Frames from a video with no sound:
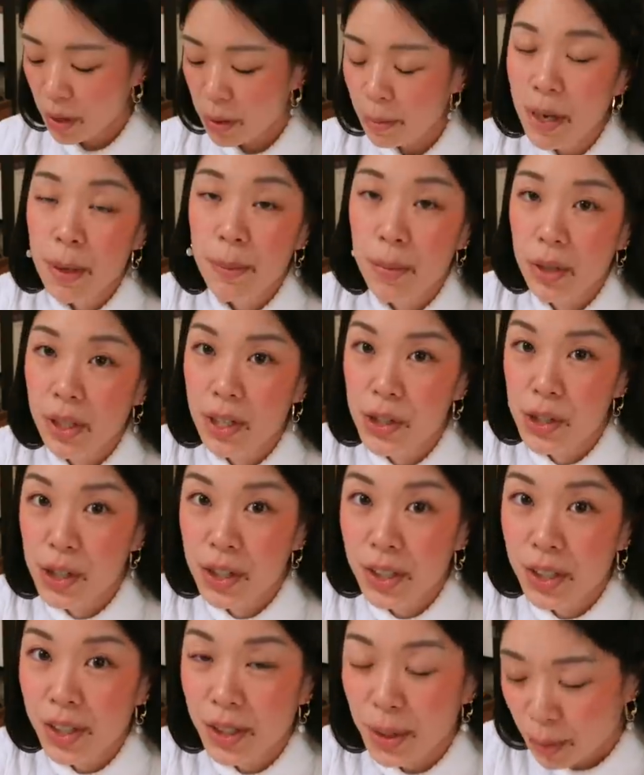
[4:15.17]
With my bullet
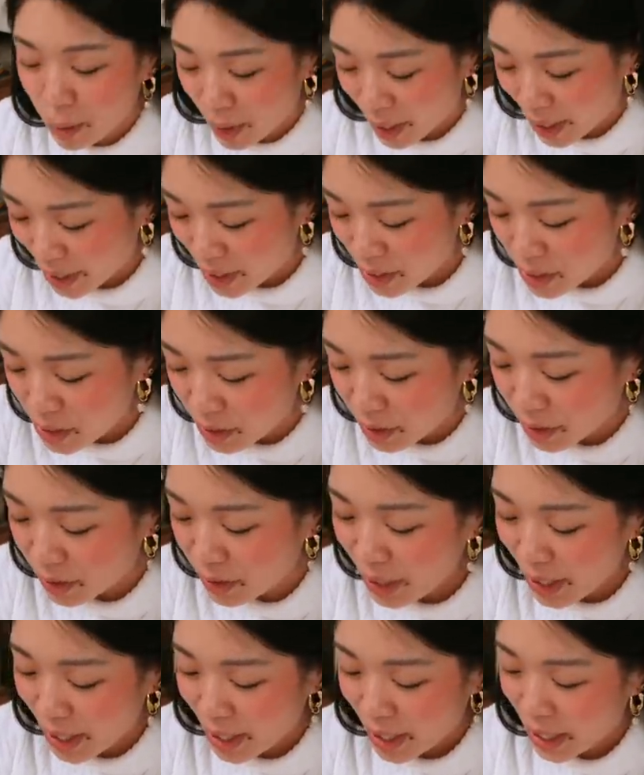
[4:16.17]
journal, what I
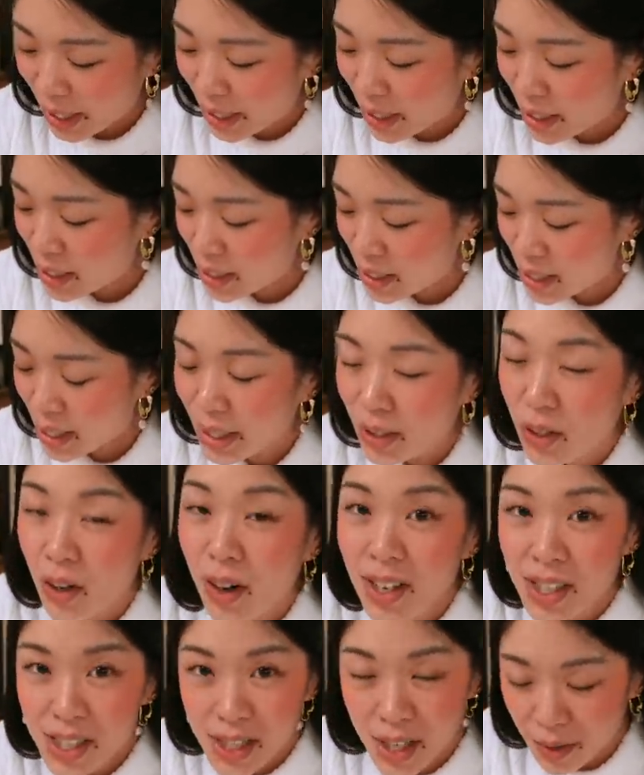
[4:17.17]
do is I
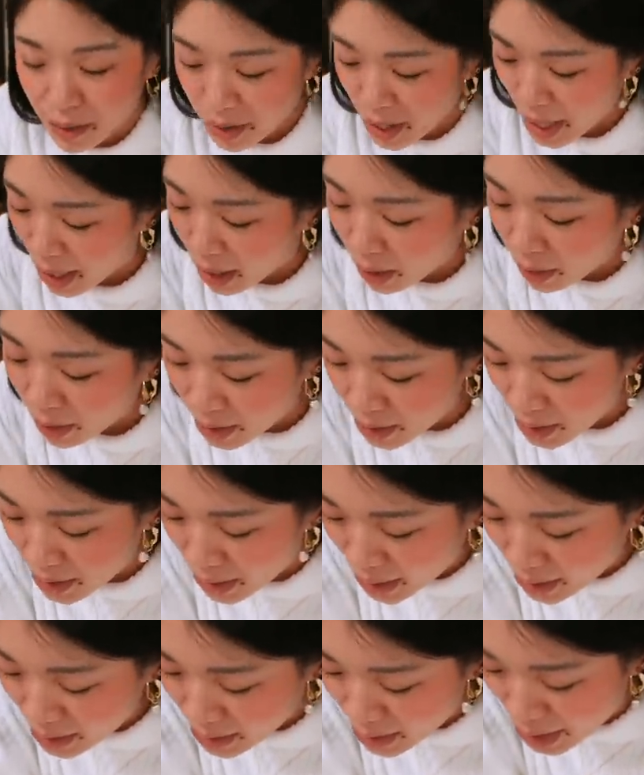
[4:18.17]
cross off the hours
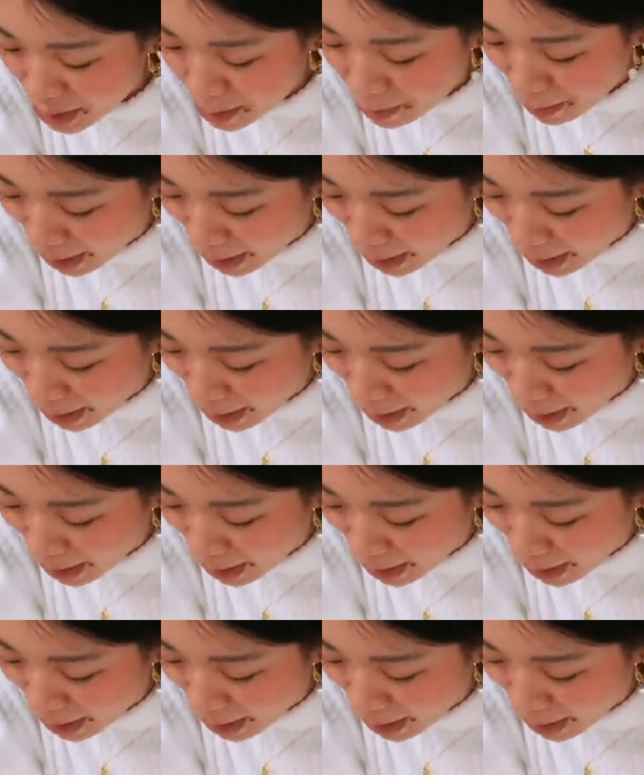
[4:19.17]
as they